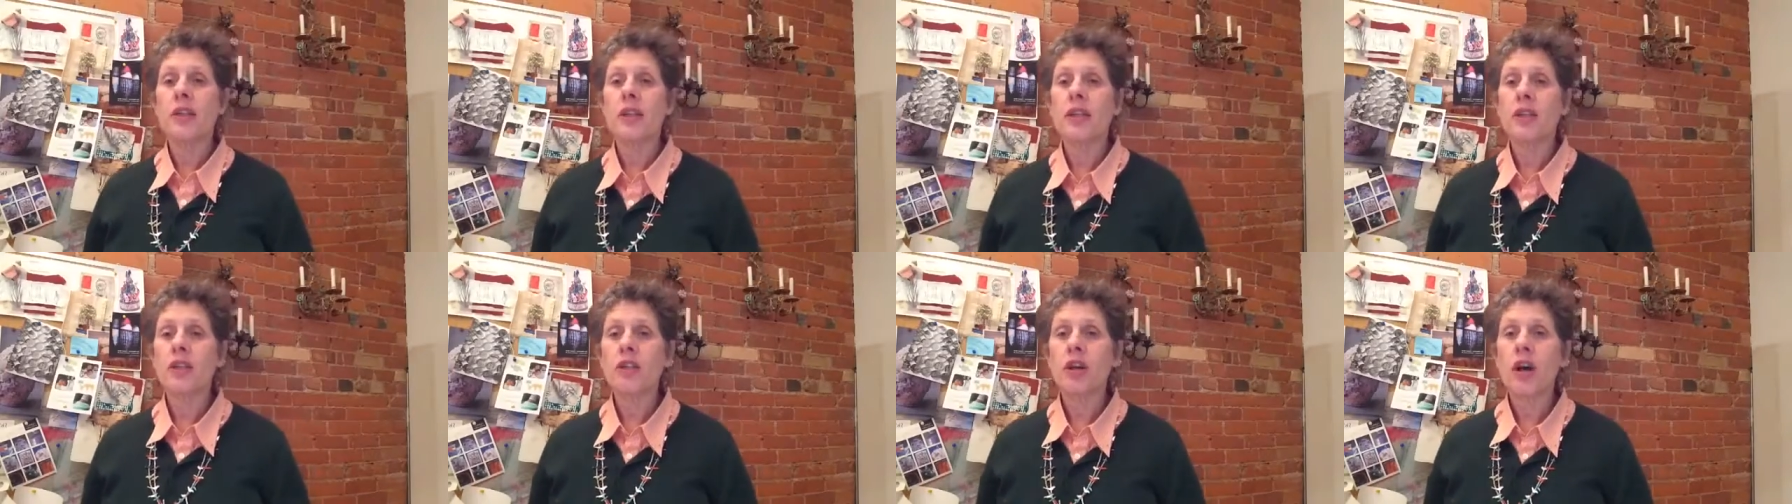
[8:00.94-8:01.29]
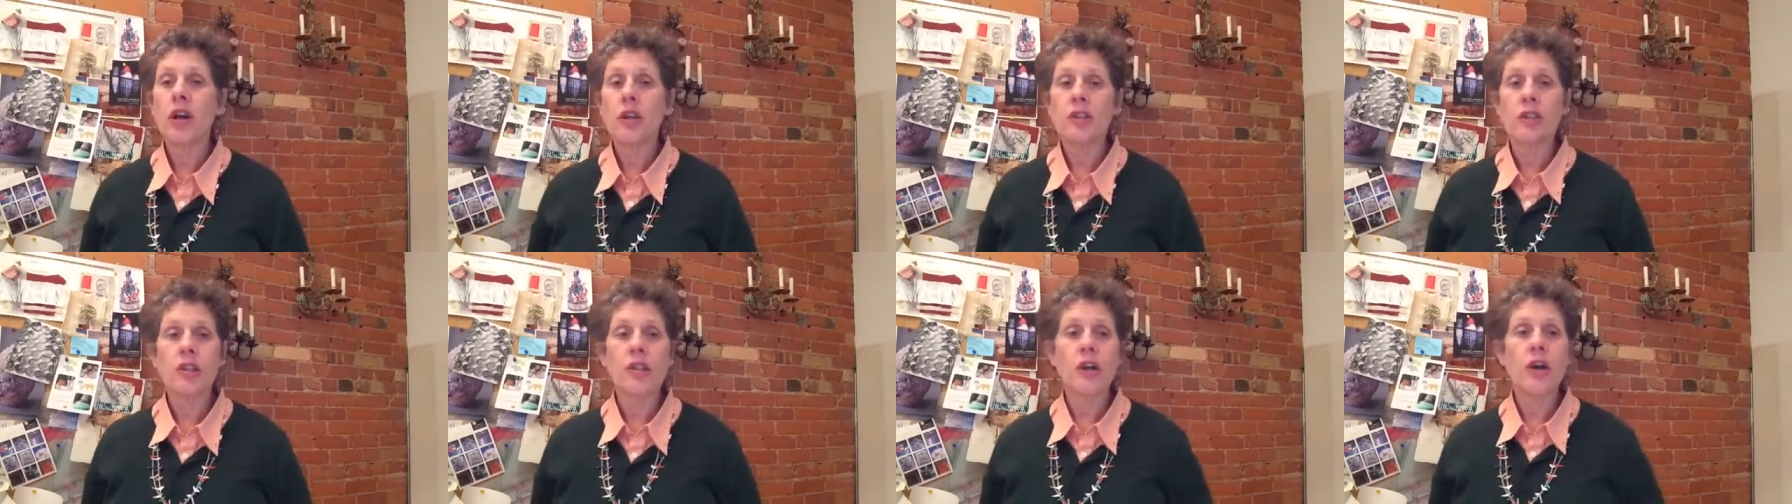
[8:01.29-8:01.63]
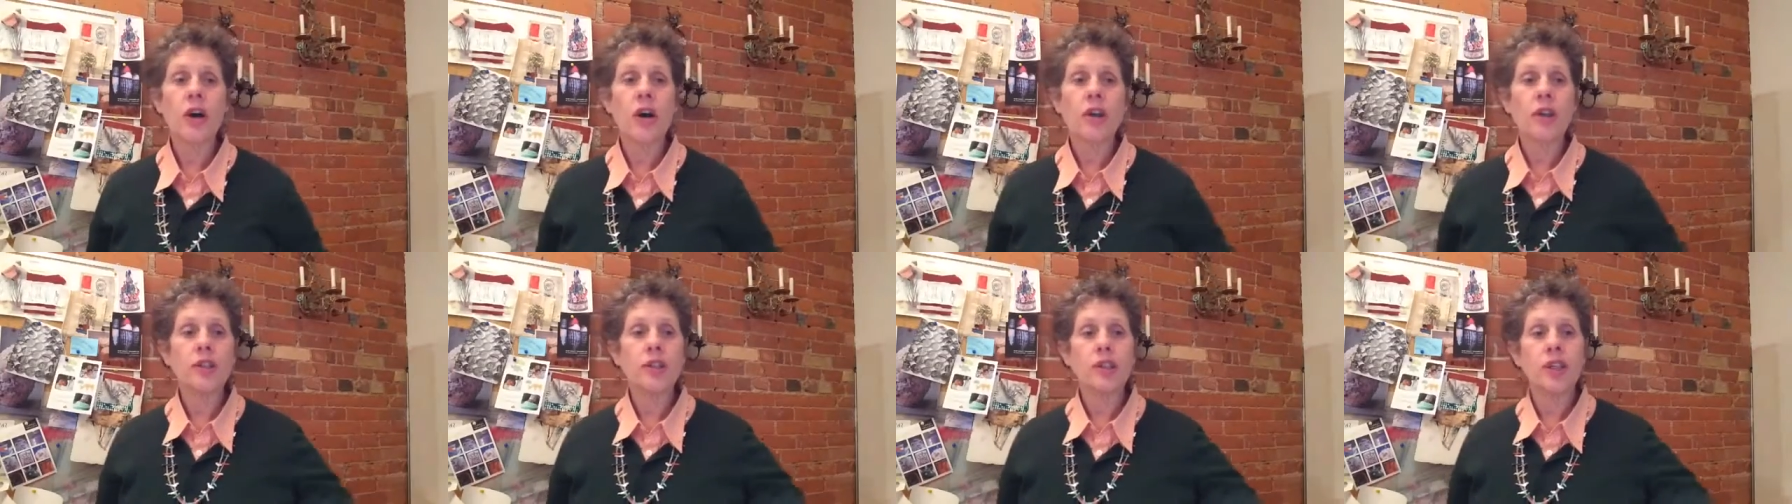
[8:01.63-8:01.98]
and
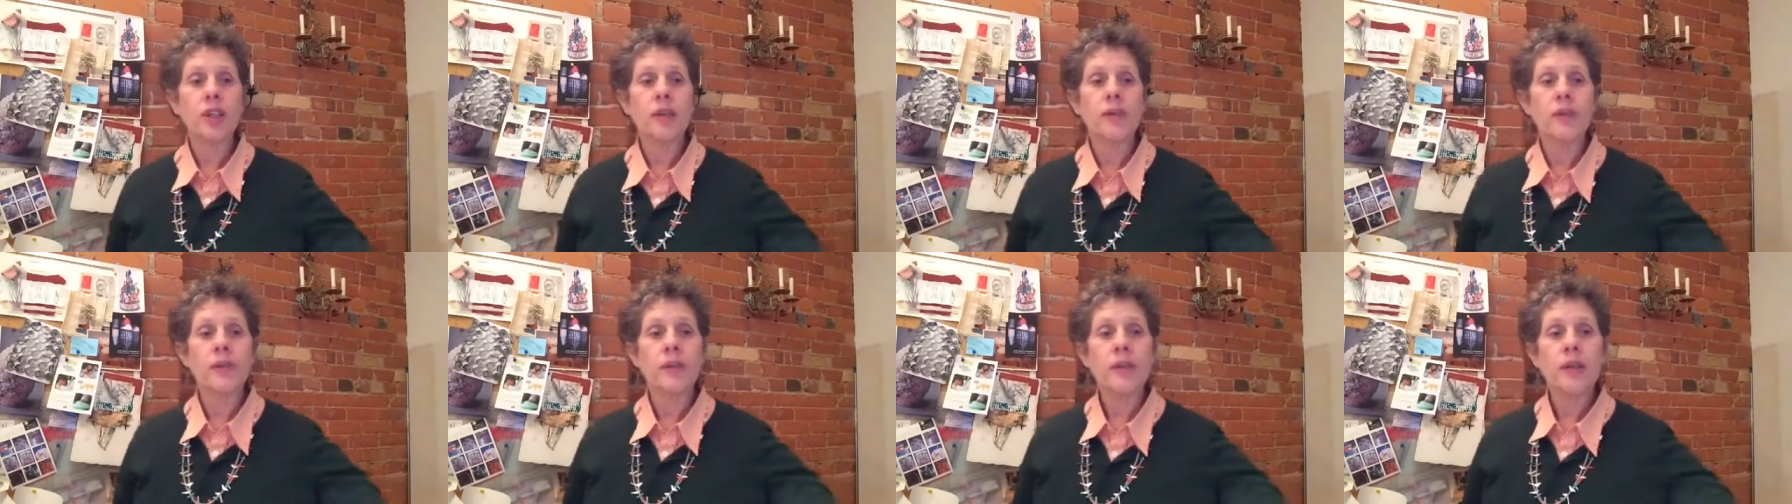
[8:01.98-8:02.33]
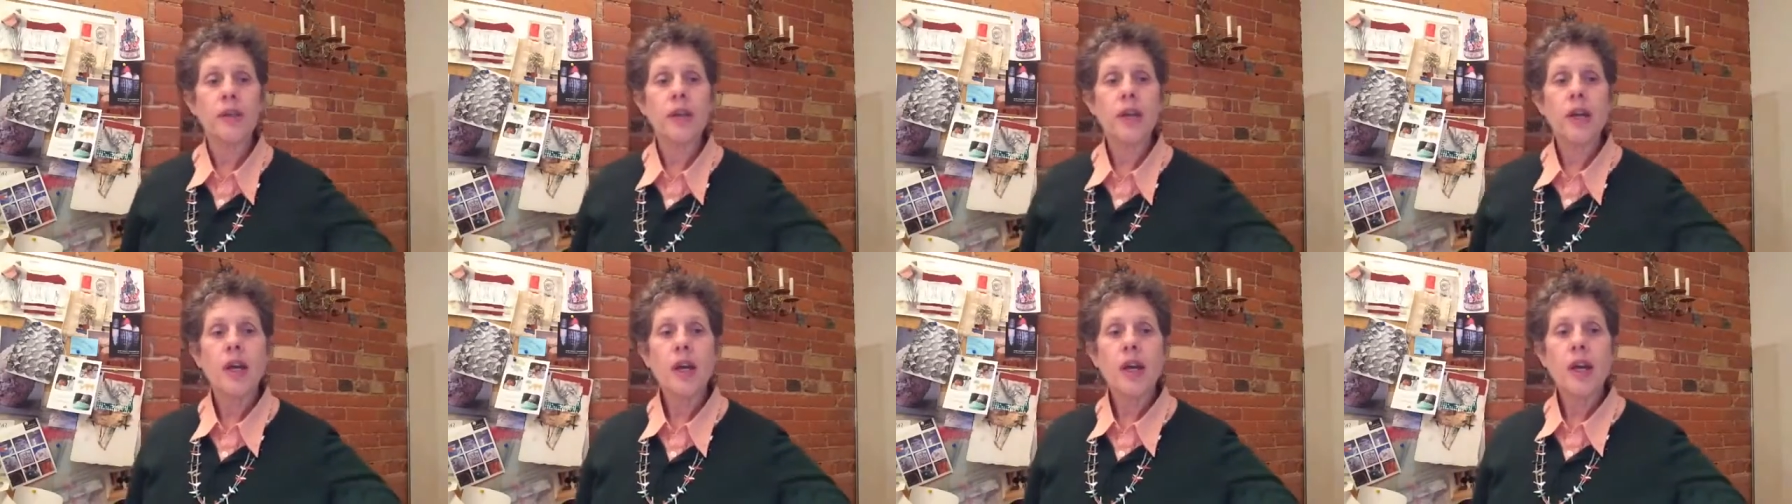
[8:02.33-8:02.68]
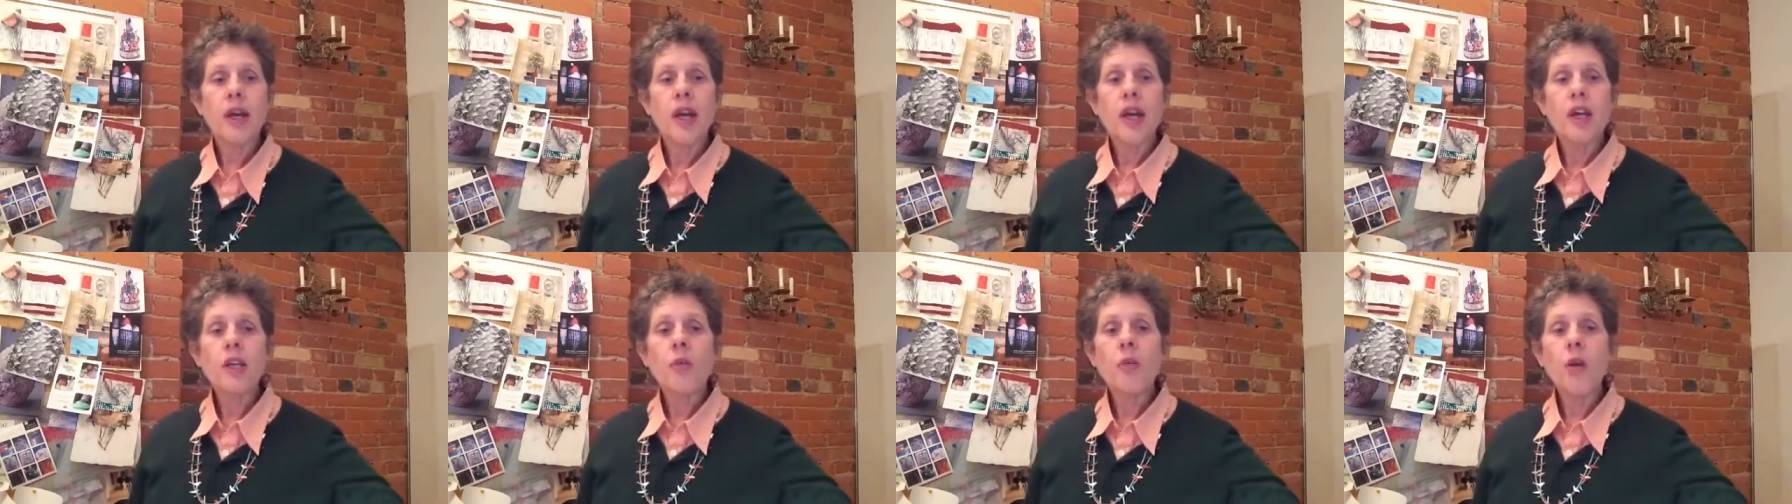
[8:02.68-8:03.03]
Toxicology.
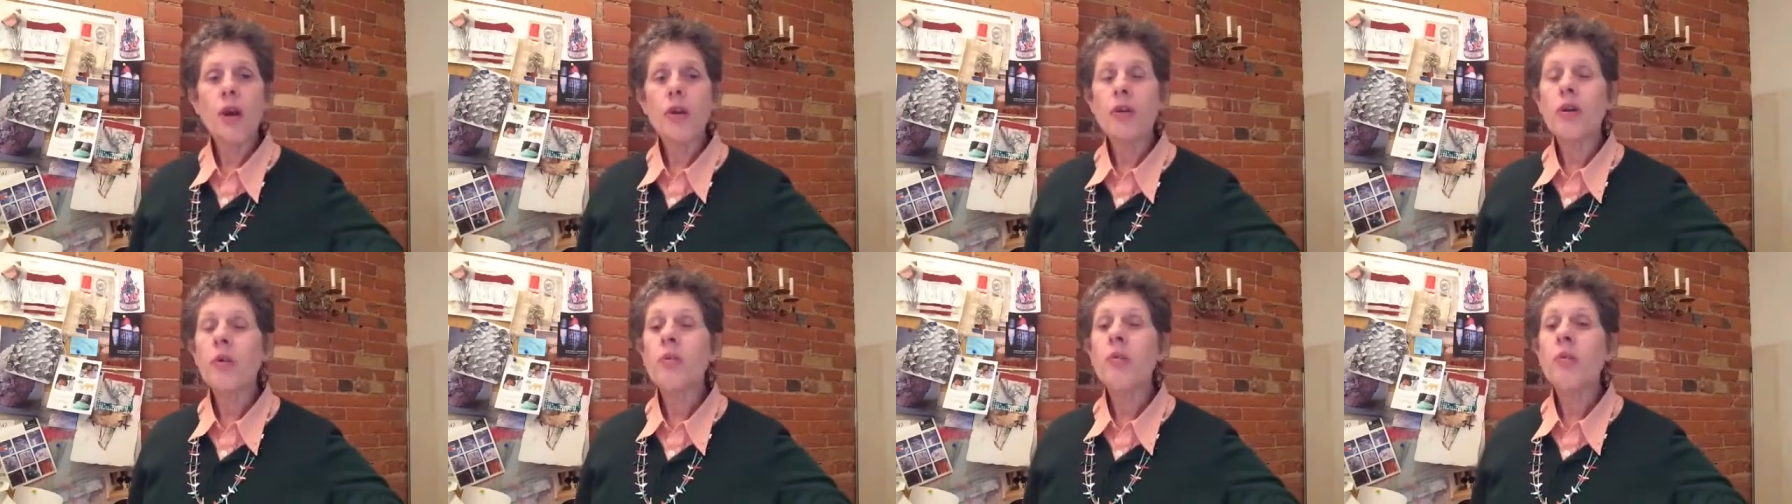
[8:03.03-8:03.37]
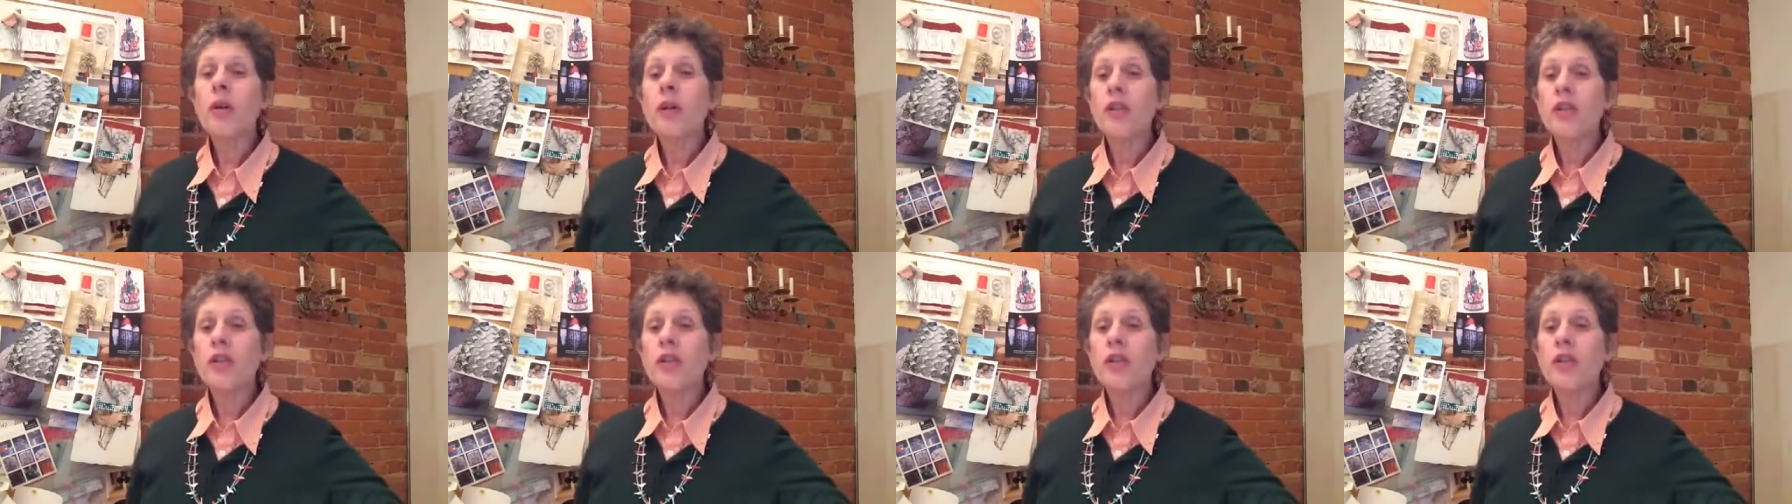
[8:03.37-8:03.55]
The